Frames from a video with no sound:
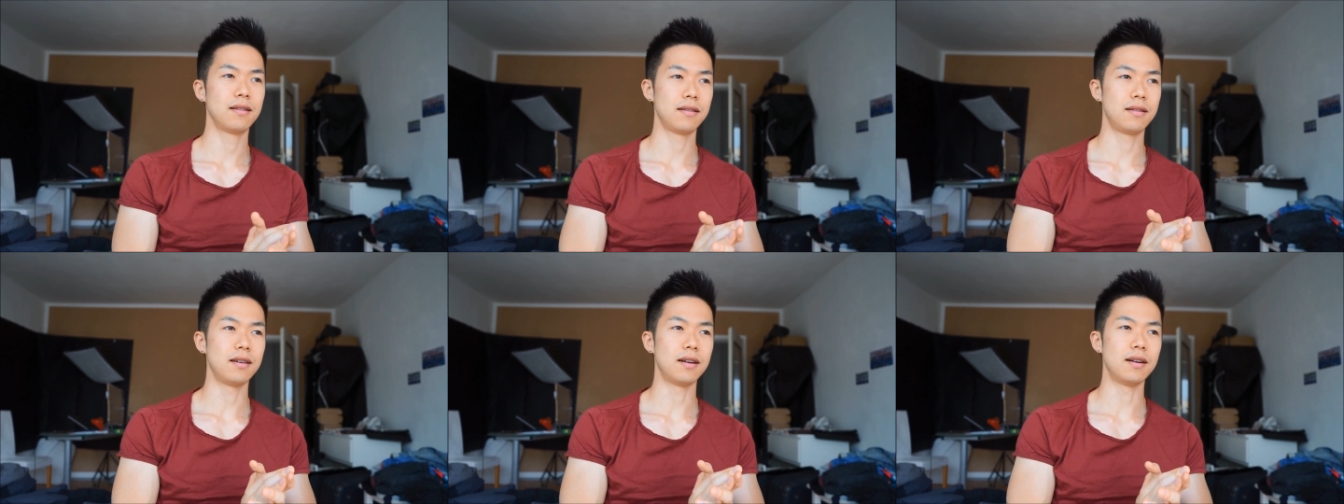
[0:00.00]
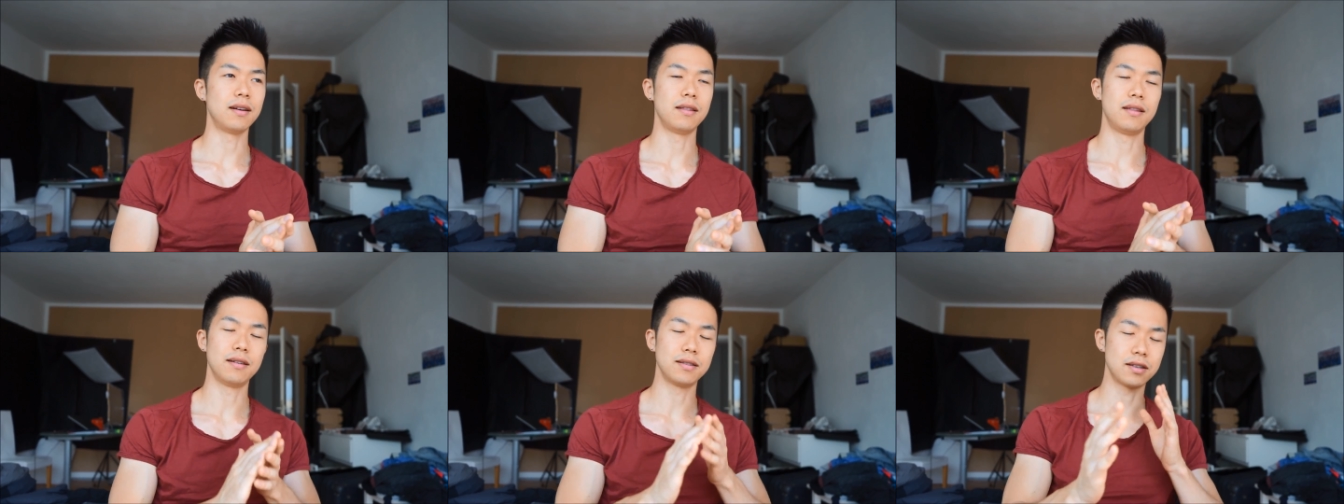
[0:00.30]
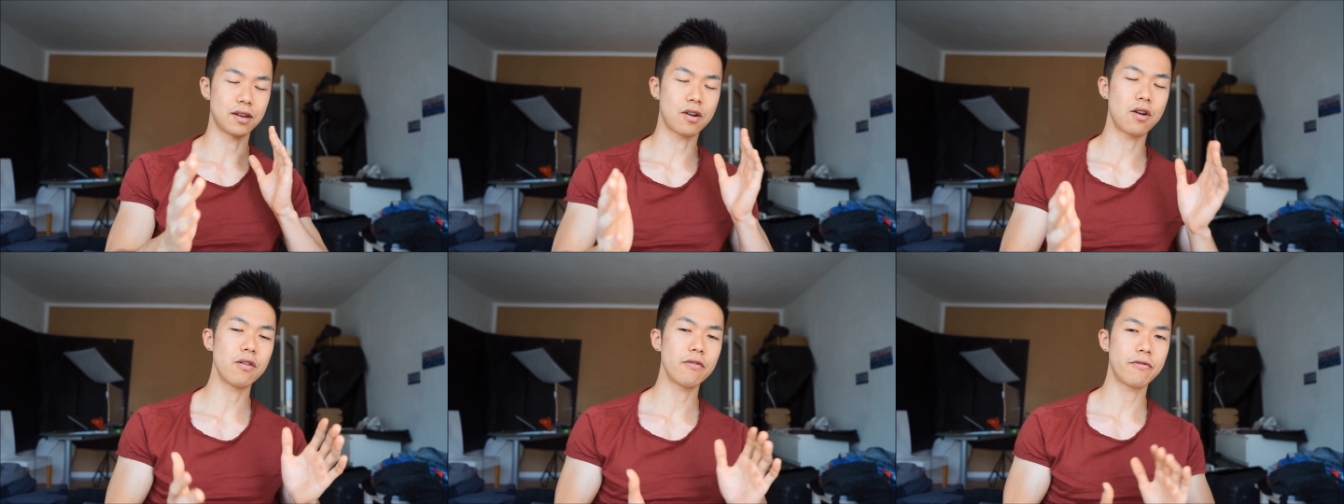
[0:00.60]
the, there's
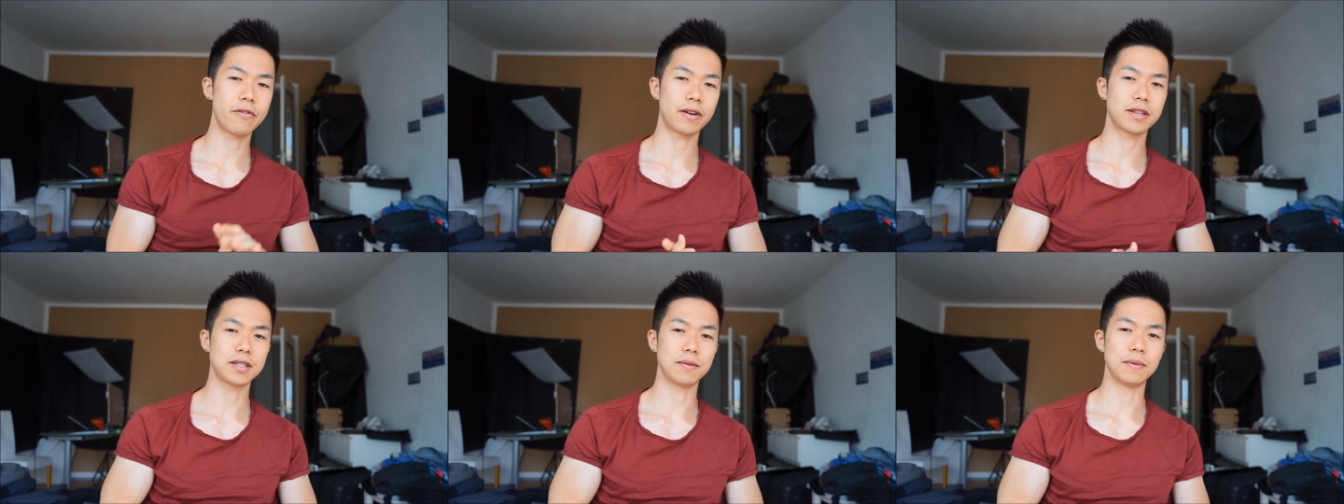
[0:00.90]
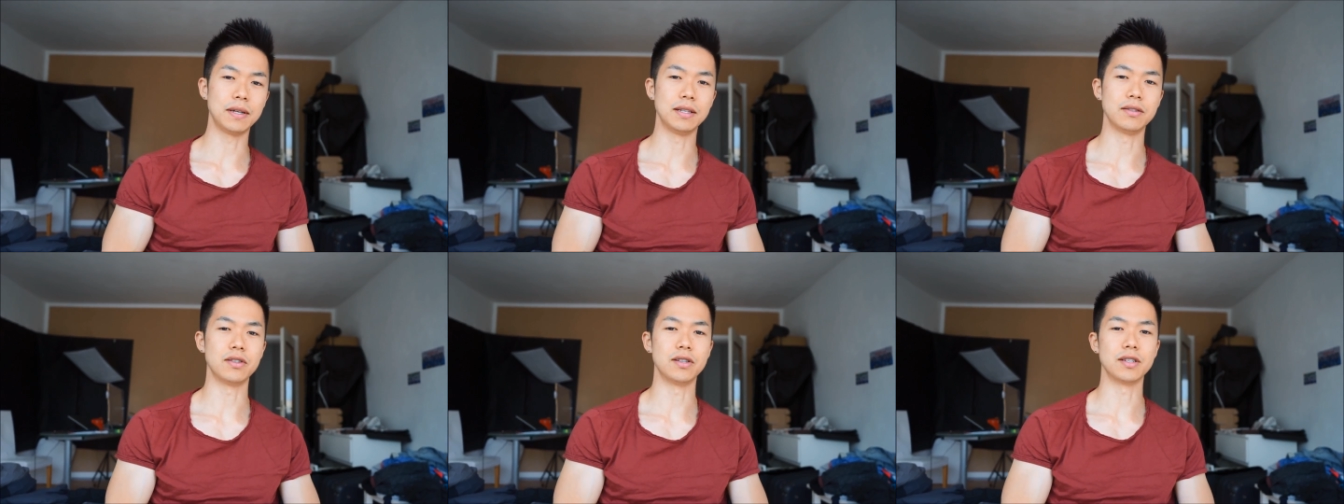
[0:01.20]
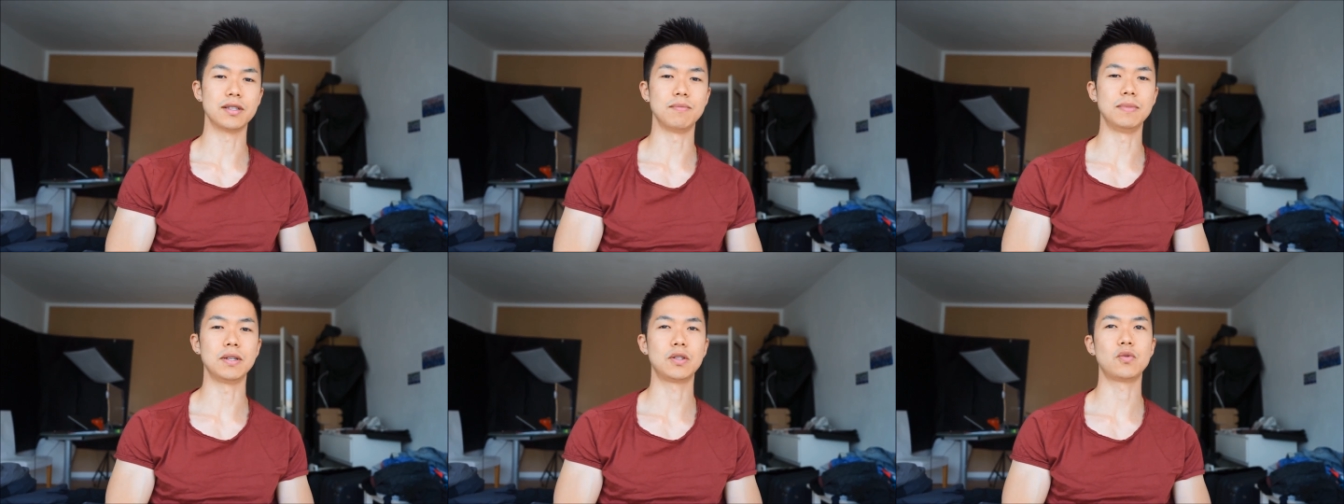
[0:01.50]
a conflict of
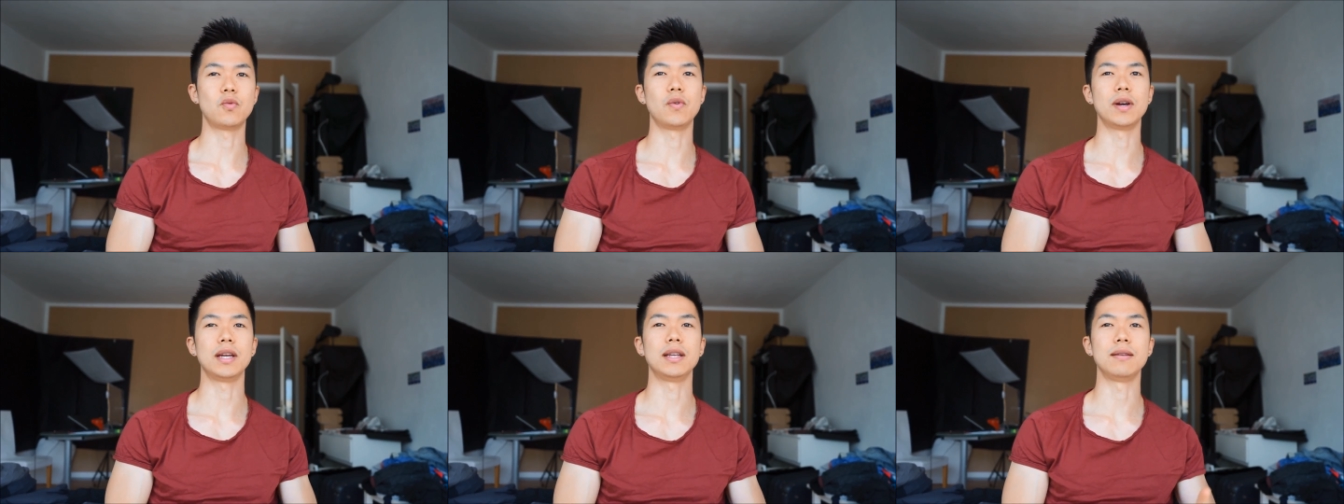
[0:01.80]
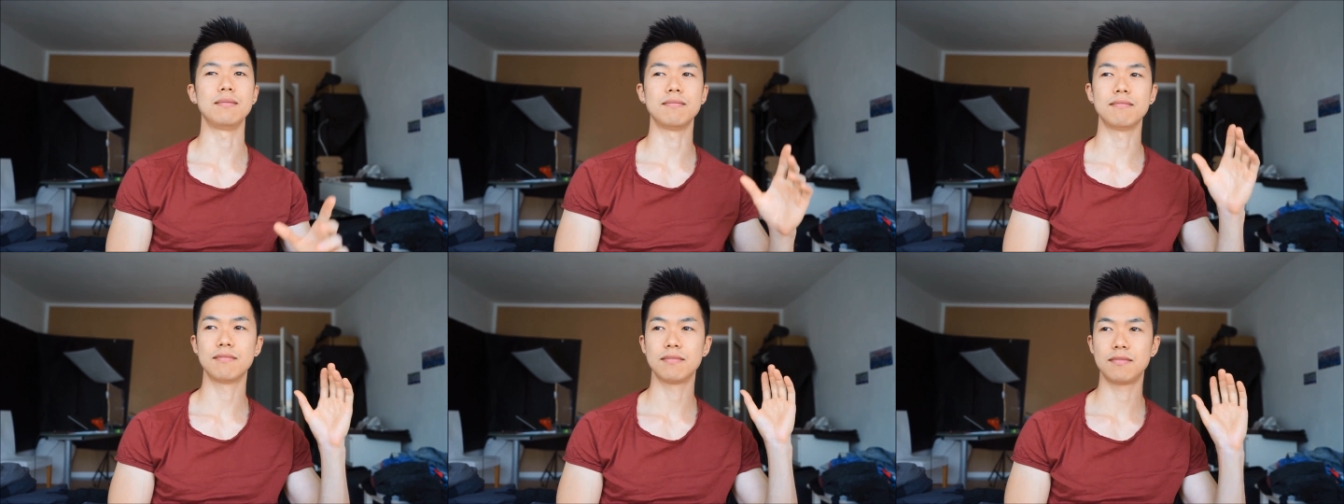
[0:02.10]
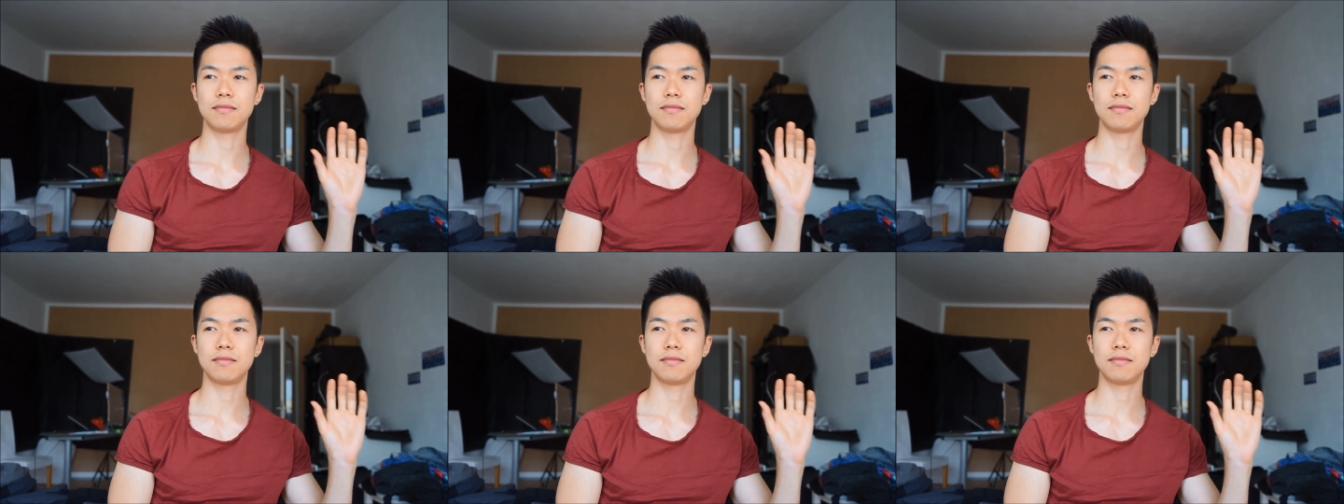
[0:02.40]
interest between